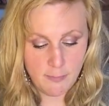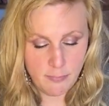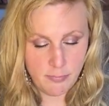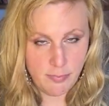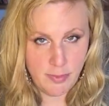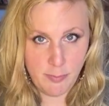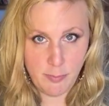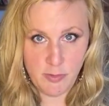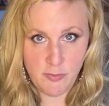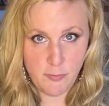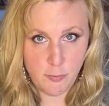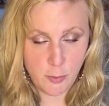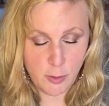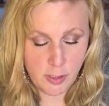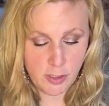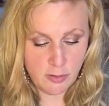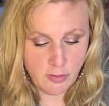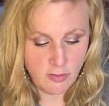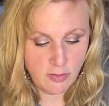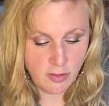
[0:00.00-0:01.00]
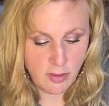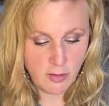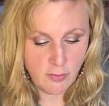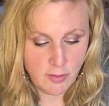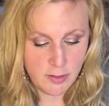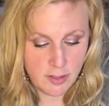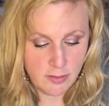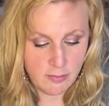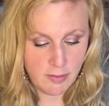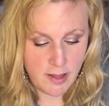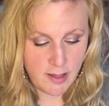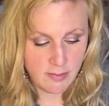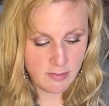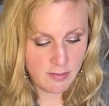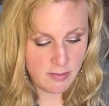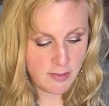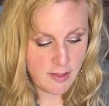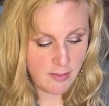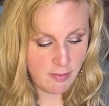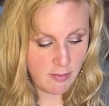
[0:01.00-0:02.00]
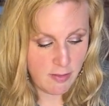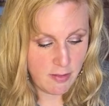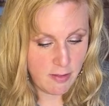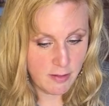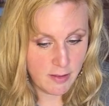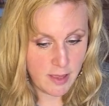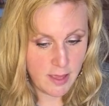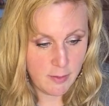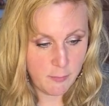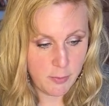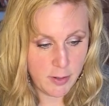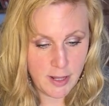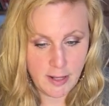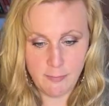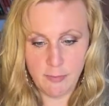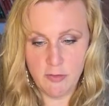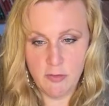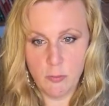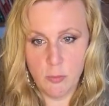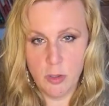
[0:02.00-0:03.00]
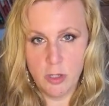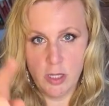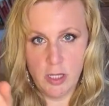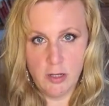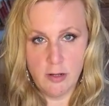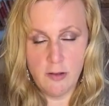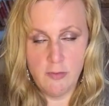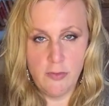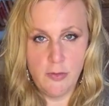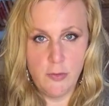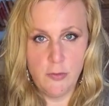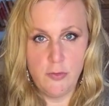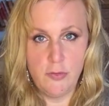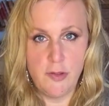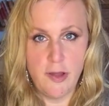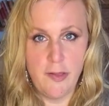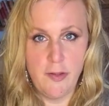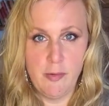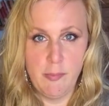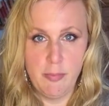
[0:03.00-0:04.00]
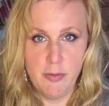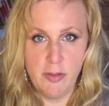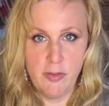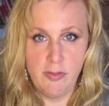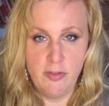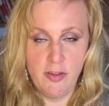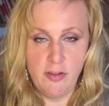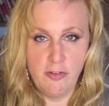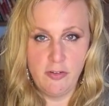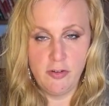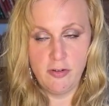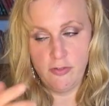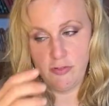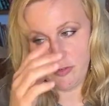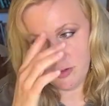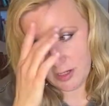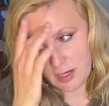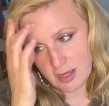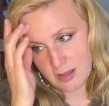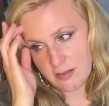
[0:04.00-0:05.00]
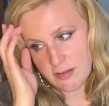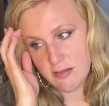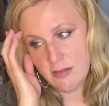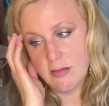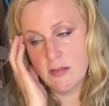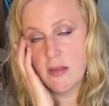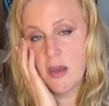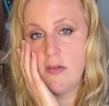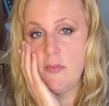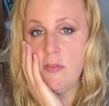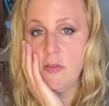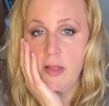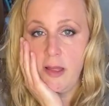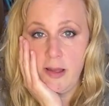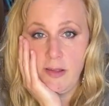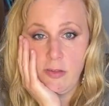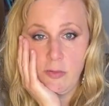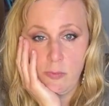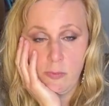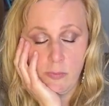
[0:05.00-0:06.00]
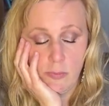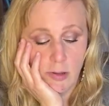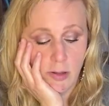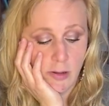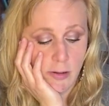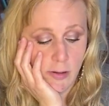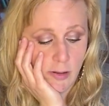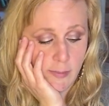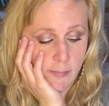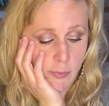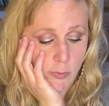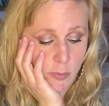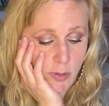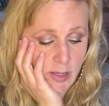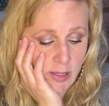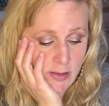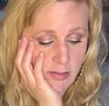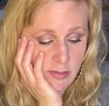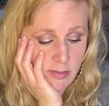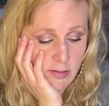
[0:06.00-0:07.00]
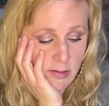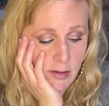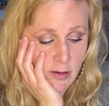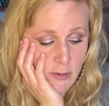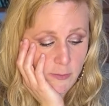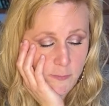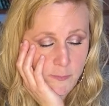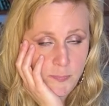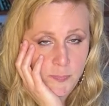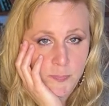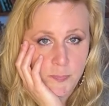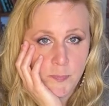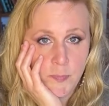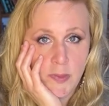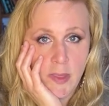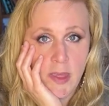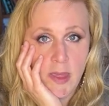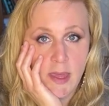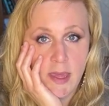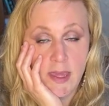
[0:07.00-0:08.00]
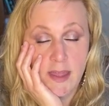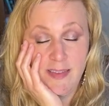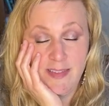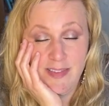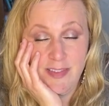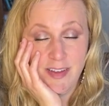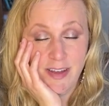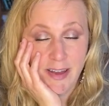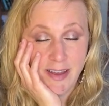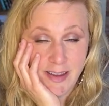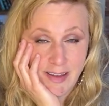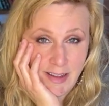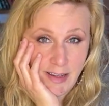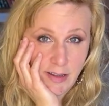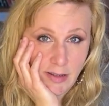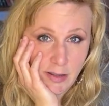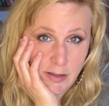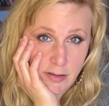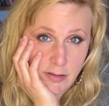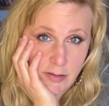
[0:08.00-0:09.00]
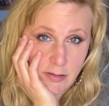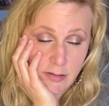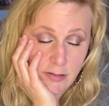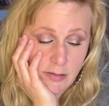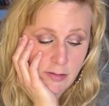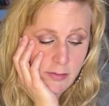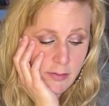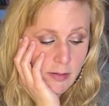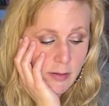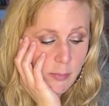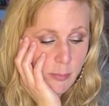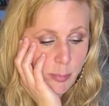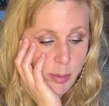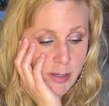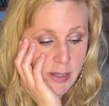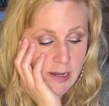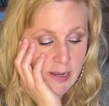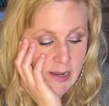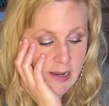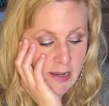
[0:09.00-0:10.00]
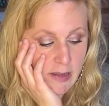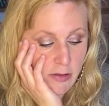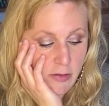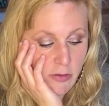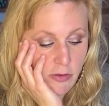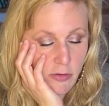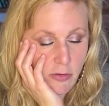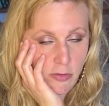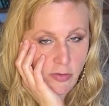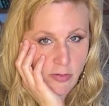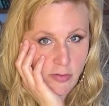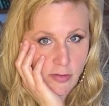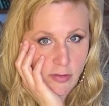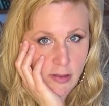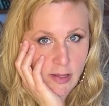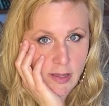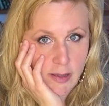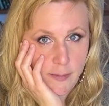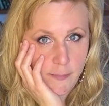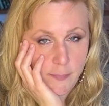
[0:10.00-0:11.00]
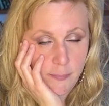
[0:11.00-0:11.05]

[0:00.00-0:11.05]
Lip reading: maybe 4 years ago, and it lasted that long. And when I was working on those dollar bills I showed you guys and stuff a couple weekends ago, it died. But I use a